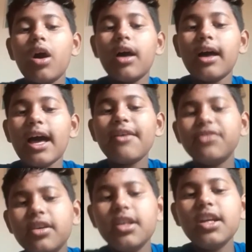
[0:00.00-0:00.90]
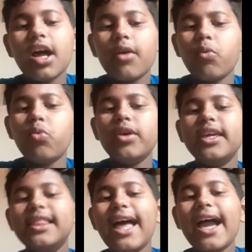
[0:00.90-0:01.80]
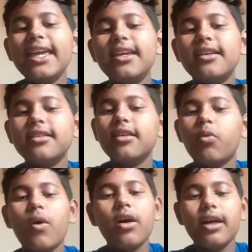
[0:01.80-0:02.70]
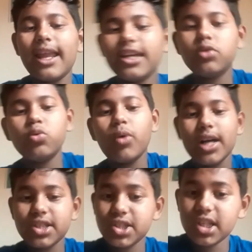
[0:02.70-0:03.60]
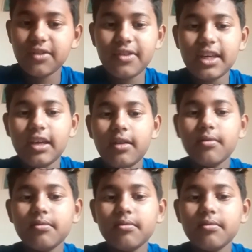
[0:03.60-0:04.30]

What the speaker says: After dinner, we like to watch TV.